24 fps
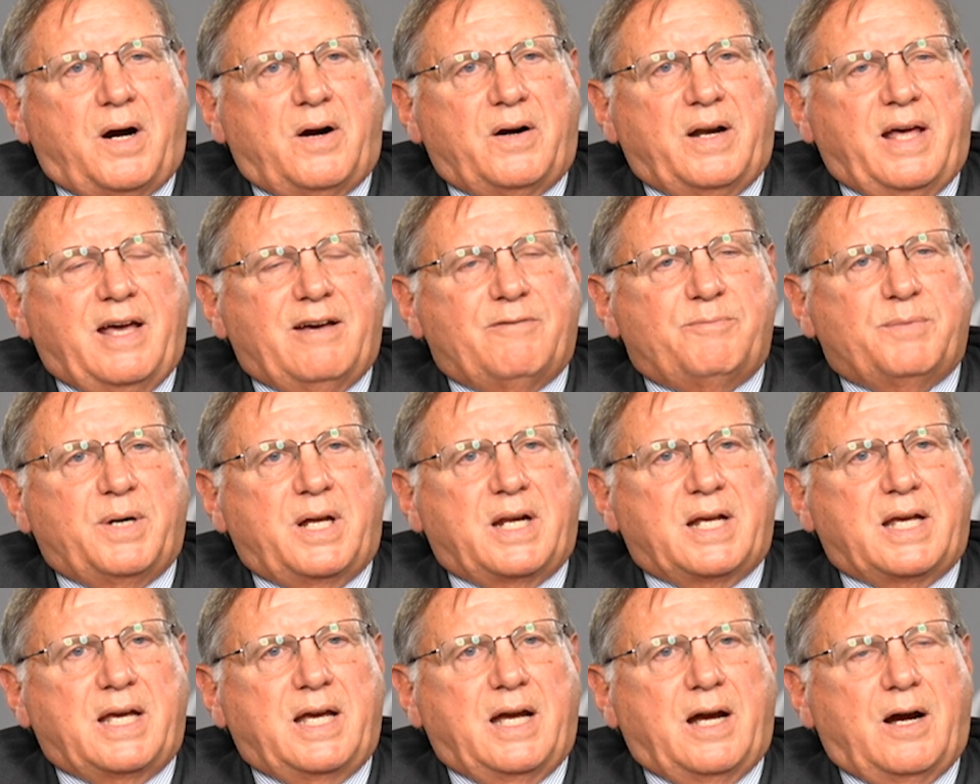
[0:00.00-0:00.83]
A of
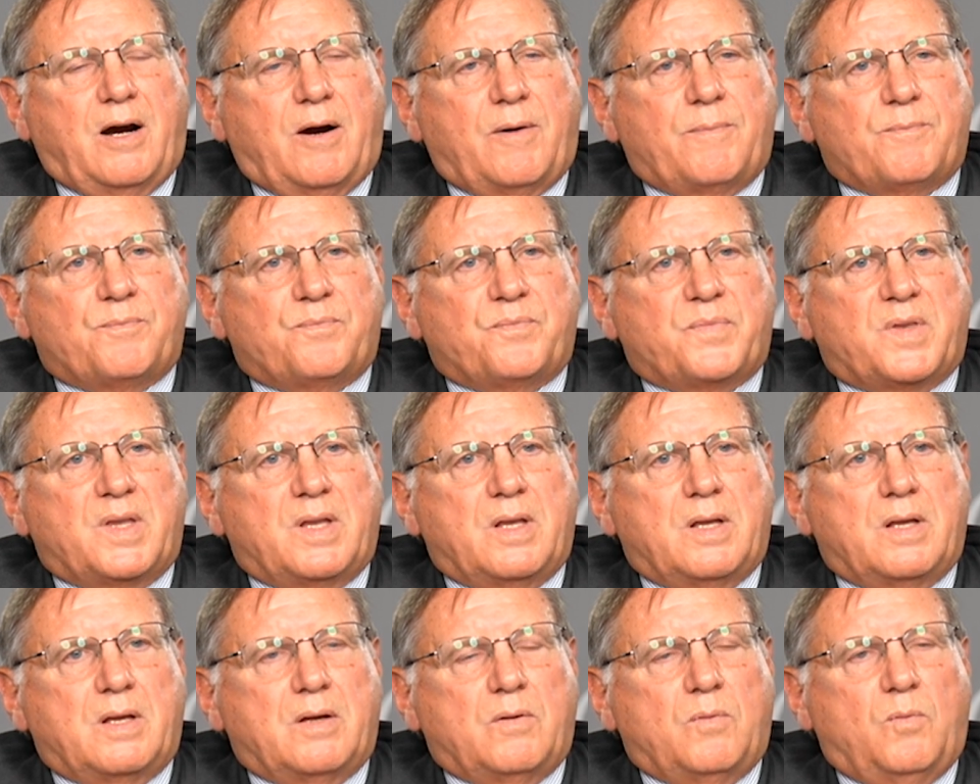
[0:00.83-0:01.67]
Medicare,
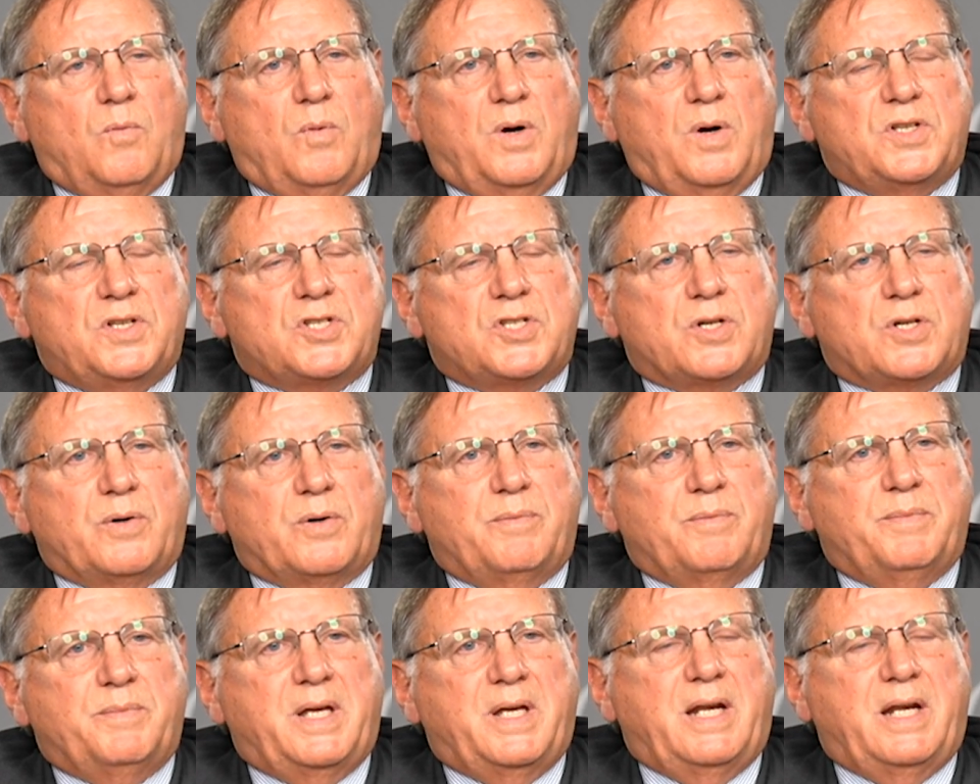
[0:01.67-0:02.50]
once you're
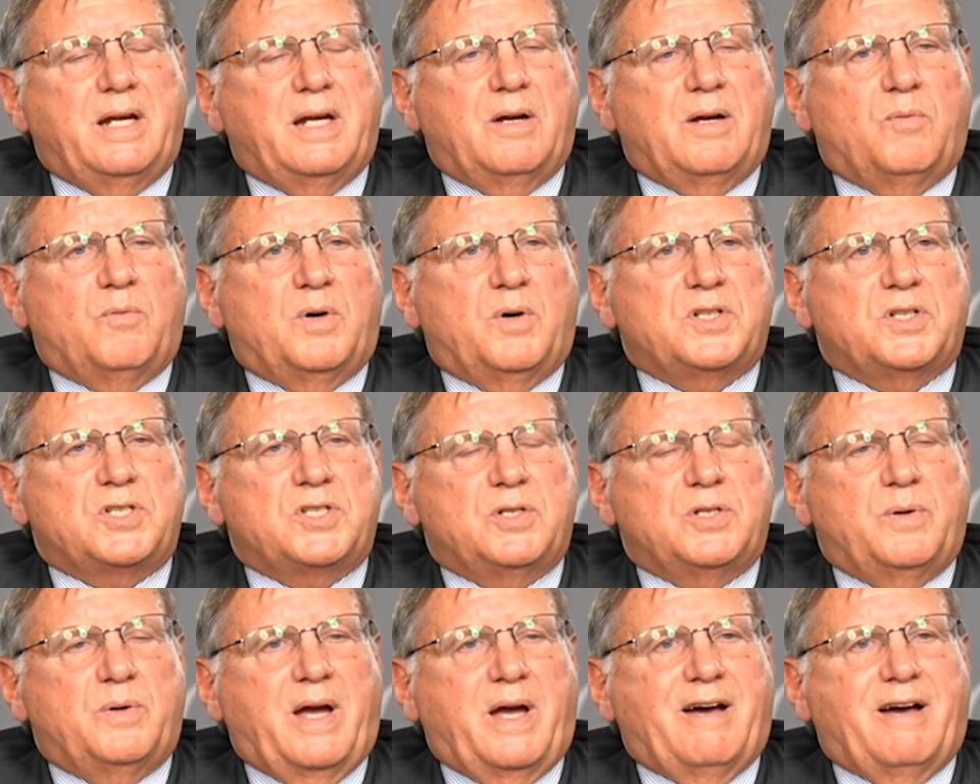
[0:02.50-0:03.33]
admitted and once
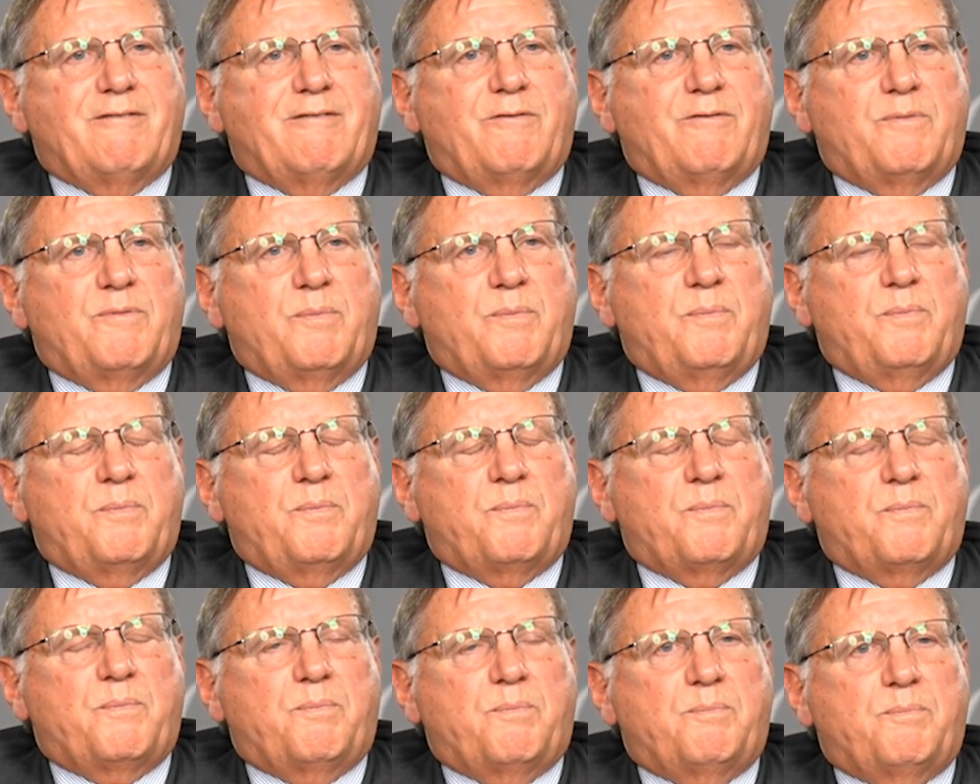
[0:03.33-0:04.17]
you have
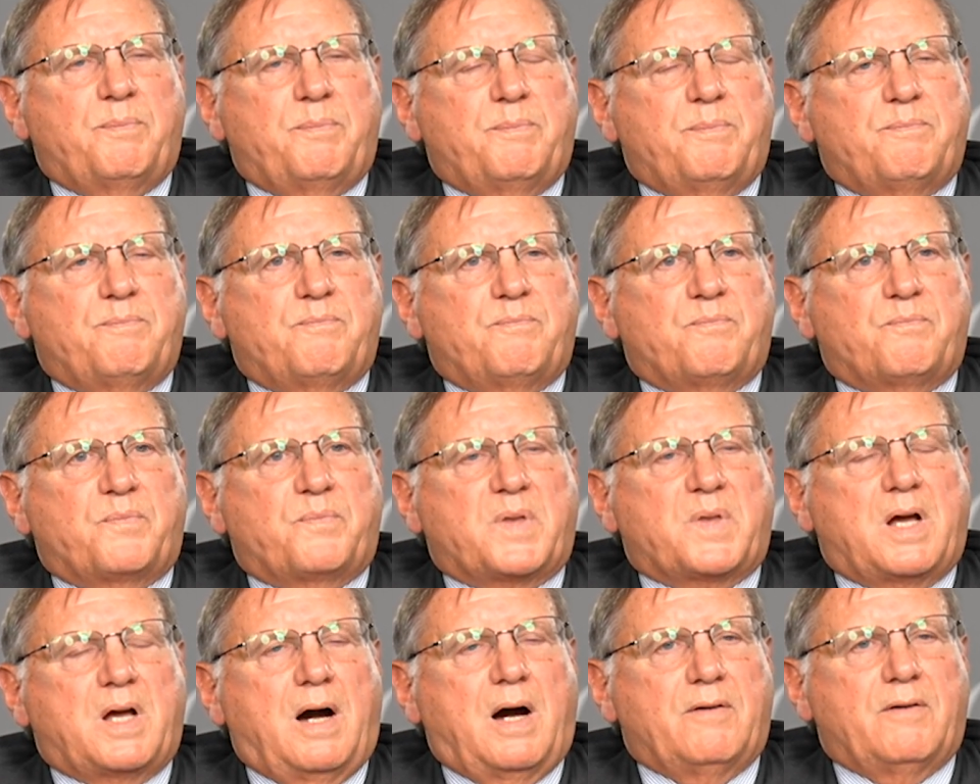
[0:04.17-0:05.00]

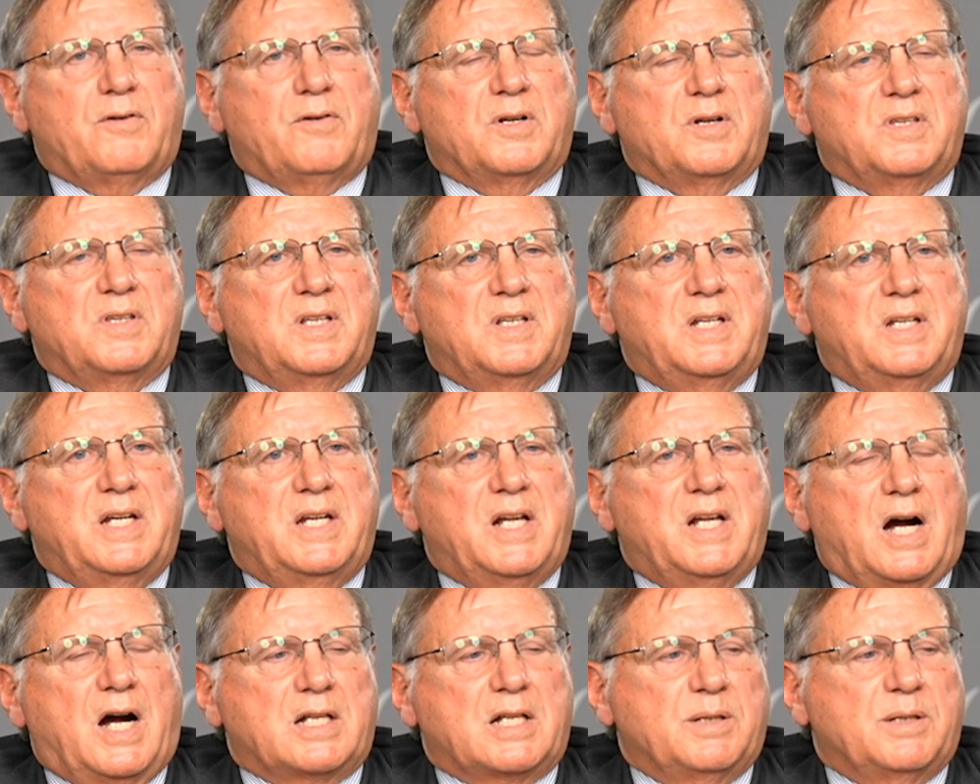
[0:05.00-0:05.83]
covered the
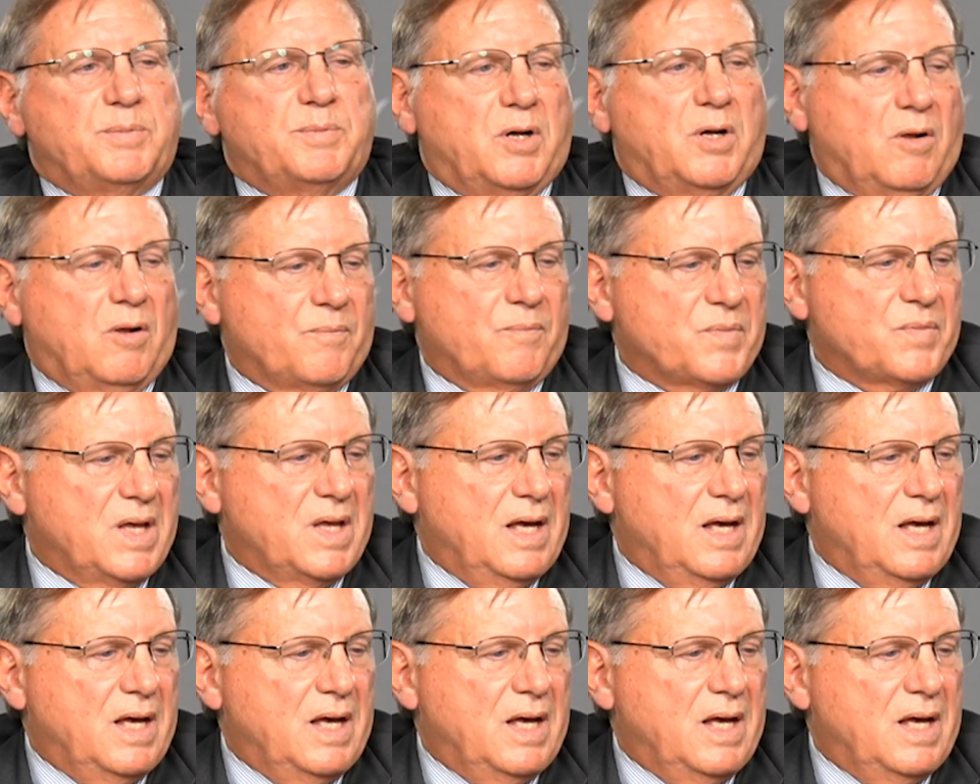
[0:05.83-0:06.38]
deductible,